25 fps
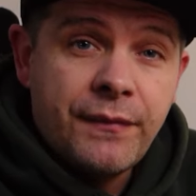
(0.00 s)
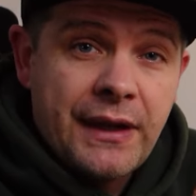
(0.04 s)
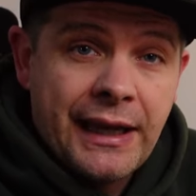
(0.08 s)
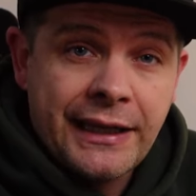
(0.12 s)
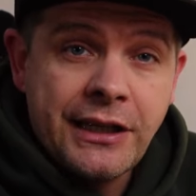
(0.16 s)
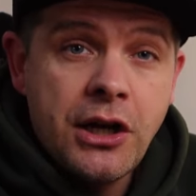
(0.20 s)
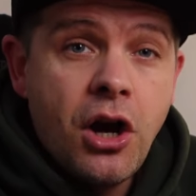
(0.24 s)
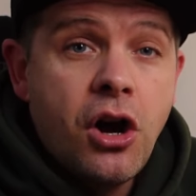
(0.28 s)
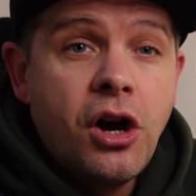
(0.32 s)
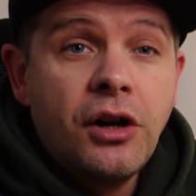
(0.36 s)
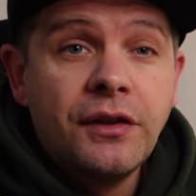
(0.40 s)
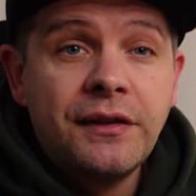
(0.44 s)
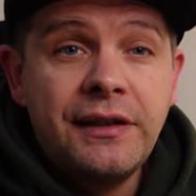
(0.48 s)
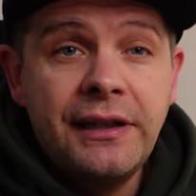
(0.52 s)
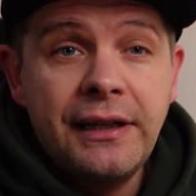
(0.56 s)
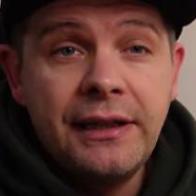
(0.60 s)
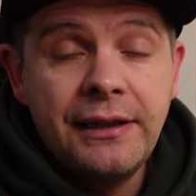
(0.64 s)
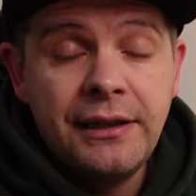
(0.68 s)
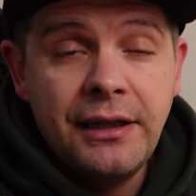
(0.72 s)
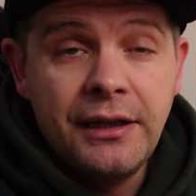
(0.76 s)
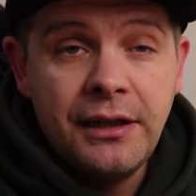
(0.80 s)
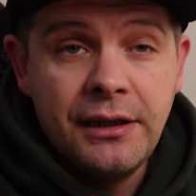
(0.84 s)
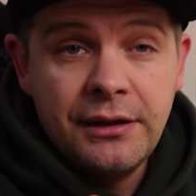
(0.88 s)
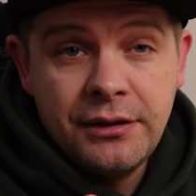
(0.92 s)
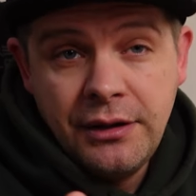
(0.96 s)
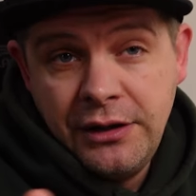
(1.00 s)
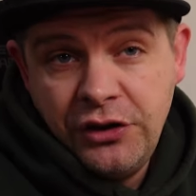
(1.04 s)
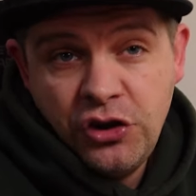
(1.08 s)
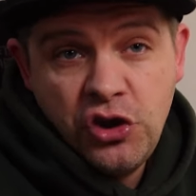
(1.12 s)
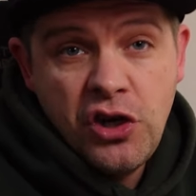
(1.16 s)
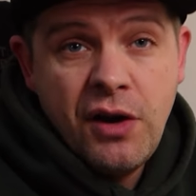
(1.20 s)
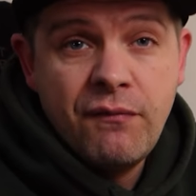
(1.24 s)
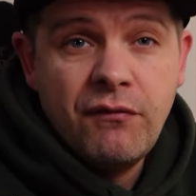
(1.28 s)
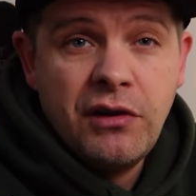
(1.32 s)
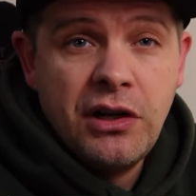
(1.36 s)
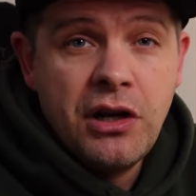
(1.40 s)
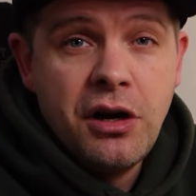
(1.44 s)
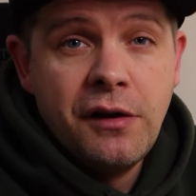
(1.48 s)
A car dealer is
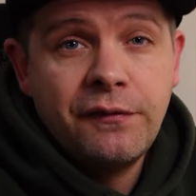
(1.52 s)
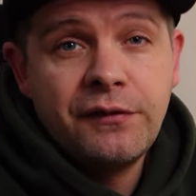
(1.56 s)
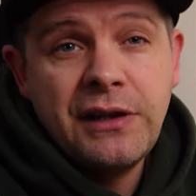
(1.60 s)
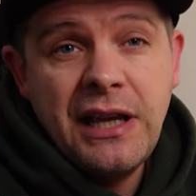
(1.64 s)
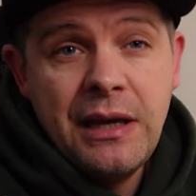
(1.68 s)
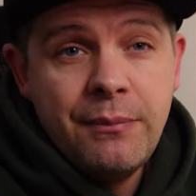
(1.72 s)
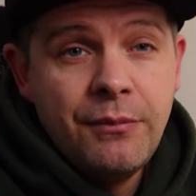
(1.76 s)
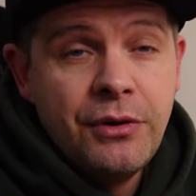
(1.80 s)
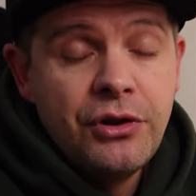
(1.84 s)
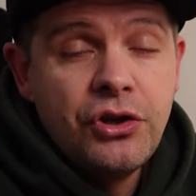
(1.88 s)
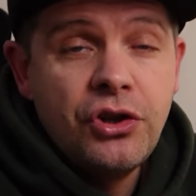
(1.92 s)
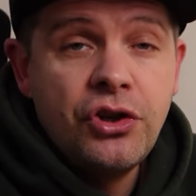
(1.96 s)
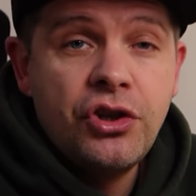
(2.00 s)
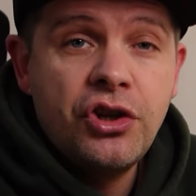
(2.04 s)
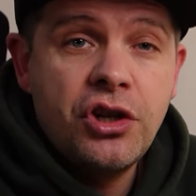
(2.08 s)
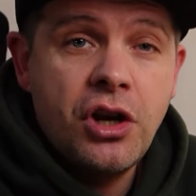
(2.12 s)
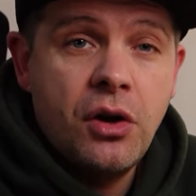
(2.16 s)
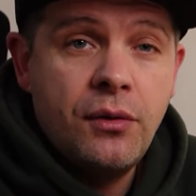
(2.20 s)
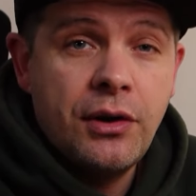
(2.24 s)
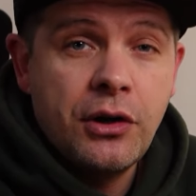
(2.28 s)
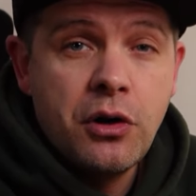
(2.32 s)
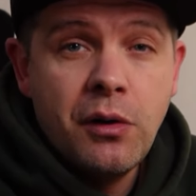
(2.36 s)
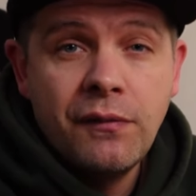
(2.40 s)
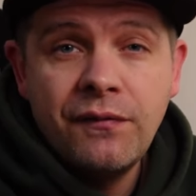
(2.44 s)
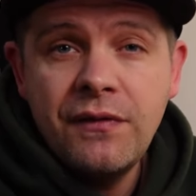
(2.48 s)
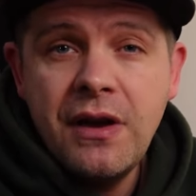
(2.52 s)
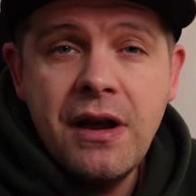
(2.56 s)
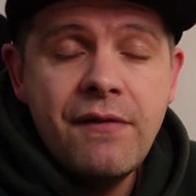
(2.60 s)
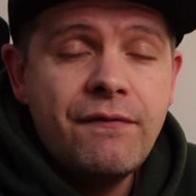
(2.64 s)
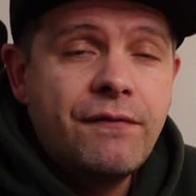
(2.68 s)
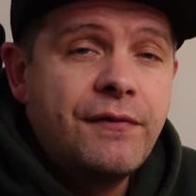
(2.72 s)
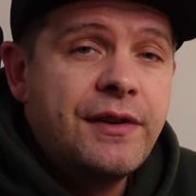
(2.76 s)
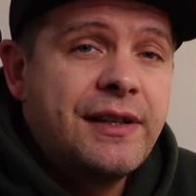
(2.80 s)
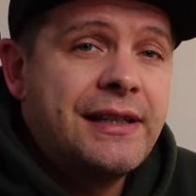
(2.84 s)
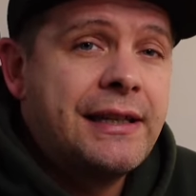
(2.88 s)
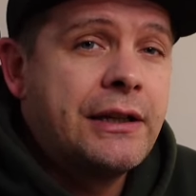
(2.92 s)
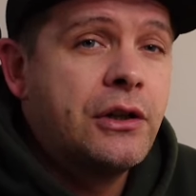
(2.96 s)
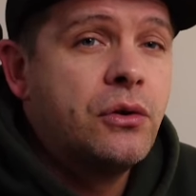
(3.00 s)
generally after images showing off
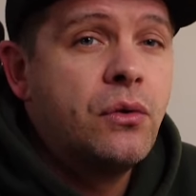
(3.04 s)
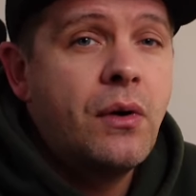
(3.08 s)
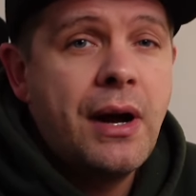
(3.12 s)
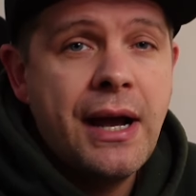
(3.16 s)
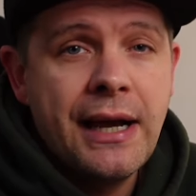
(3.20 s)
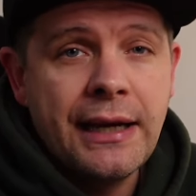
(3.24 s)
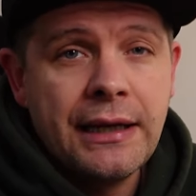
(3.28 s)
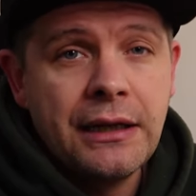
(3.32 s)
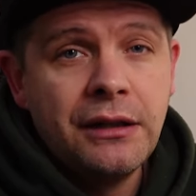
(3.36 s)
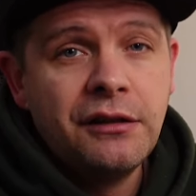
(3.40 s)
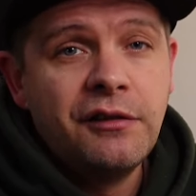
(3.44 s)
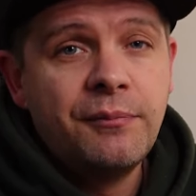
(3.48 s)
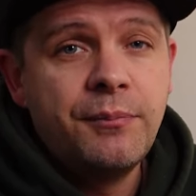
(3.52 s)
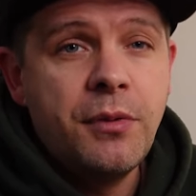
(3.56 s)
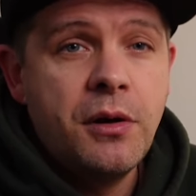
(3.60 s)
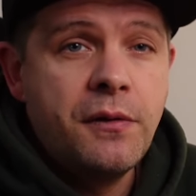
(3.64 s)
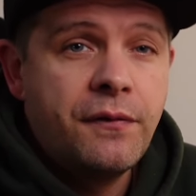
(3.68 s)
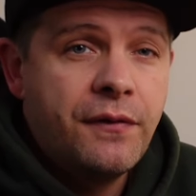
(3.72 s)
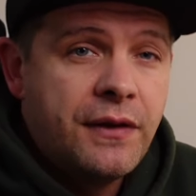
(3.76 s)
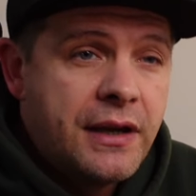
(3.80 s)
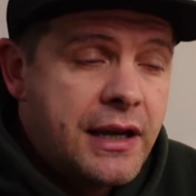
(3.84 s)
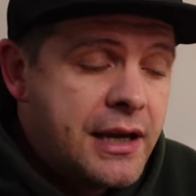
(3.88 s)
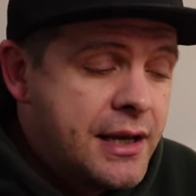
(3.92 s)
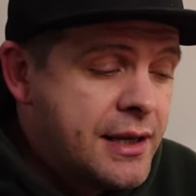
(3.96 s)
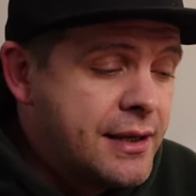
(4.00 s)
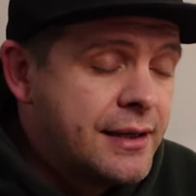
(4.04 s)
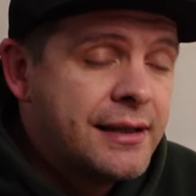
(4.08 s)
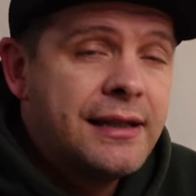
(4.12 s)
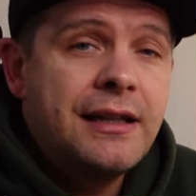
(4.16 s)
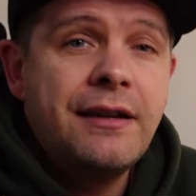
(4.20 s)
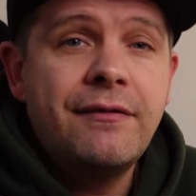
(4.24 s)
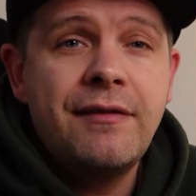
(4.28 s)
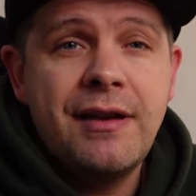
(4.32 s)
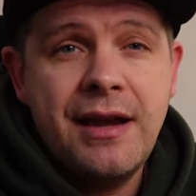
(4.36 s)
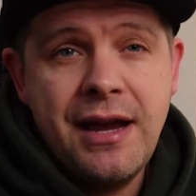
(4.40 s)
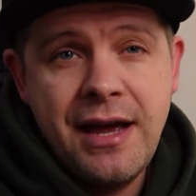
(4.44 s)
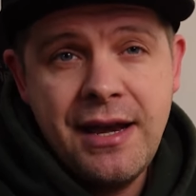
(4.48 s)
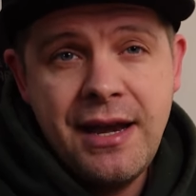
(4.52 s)
every single angle of both the
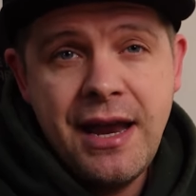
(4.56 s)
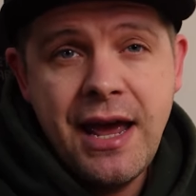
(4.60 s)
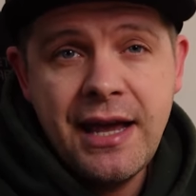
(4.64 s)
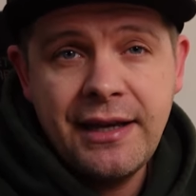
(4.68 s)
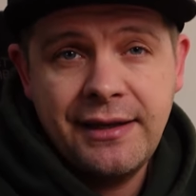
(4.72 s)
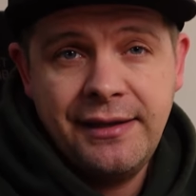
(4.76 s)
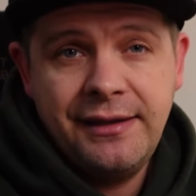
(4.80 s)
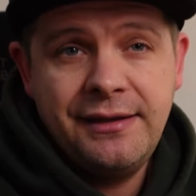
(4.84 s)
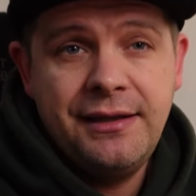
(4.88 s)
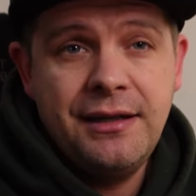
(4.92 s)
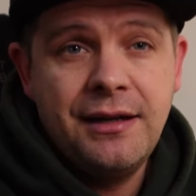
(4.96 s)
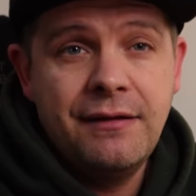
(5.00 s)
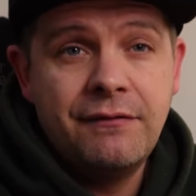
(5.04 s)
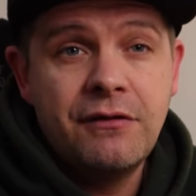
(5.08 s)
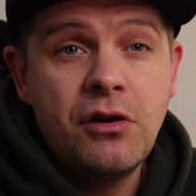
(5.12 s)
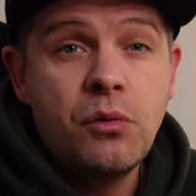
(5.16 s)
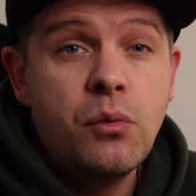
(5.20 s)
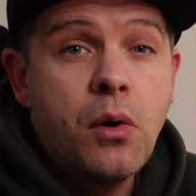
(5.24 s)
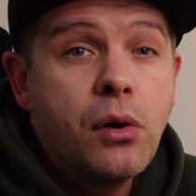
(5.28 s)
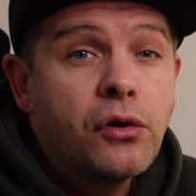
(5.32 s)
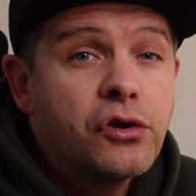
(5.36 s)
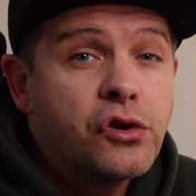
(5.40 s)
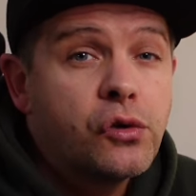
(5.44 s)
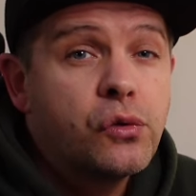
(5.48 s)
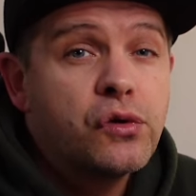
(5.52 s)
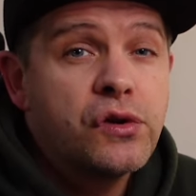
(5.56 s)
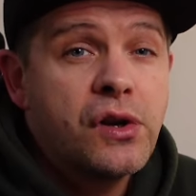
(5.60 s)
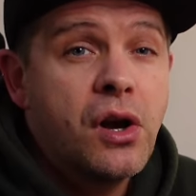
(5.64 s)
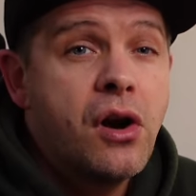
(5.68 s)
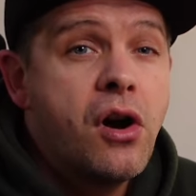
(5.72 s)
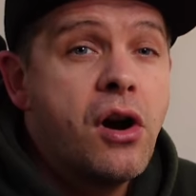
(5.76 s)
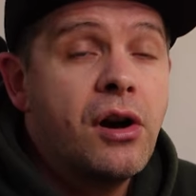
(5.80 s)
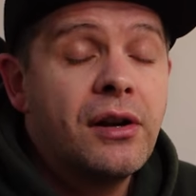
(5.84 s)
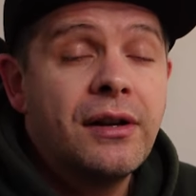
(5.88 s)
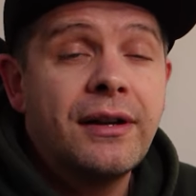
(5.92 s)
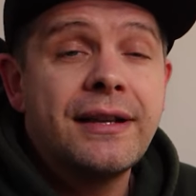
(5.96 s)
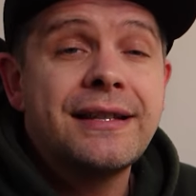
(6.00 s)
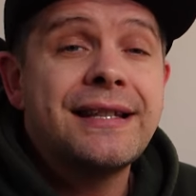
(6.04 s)
interior and exterior, whilst also
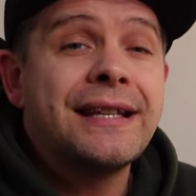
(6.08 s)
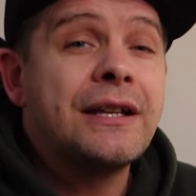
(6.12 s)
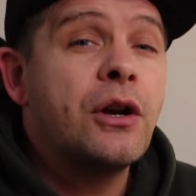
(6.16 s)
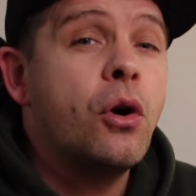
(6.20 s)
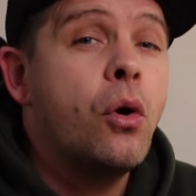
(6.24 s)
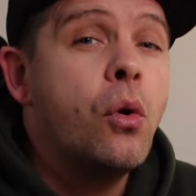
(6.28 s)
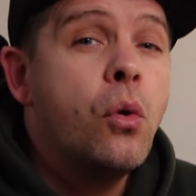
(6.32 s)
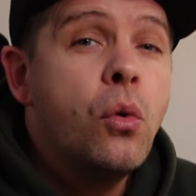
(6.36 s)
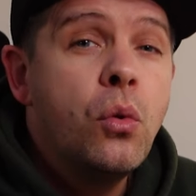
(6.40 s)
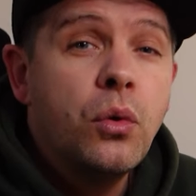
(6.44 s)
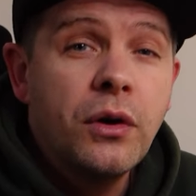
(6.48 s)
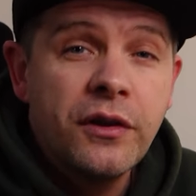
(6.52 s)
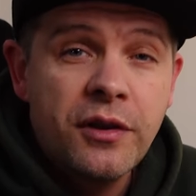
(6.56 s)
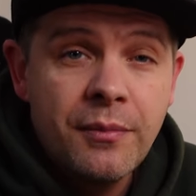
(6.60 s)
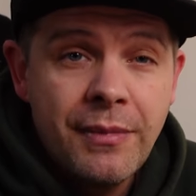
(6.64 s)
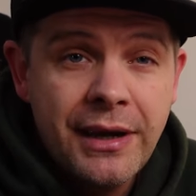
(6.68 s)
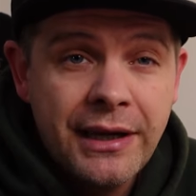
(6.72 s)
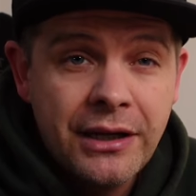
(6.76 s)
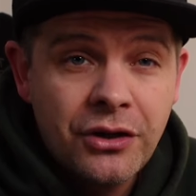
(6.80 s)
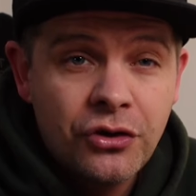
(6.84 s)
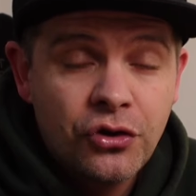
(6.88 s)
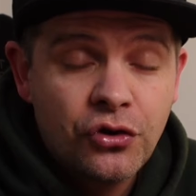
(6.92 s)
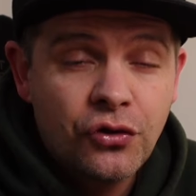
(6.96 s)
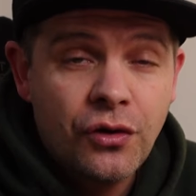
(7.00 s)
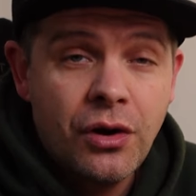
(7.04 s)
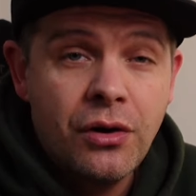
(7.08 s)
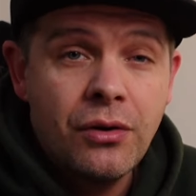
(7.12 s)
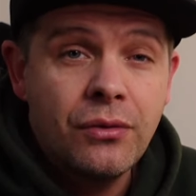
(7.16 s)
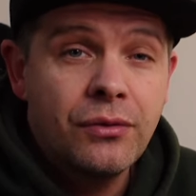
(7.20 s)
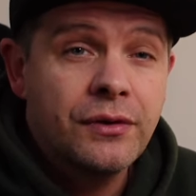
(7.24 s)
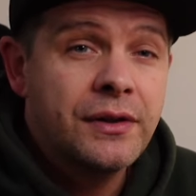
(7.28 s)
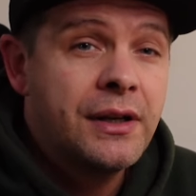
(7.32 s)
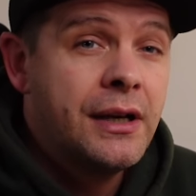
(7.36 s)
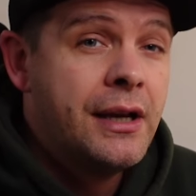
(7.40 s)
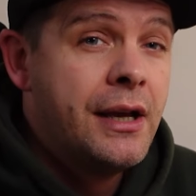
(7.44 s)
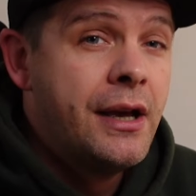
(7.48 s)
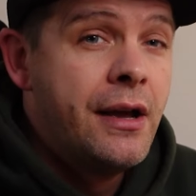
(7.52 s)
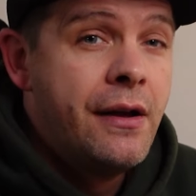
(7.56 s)
highlighting all of the main
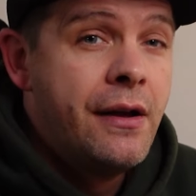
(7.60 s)
controls,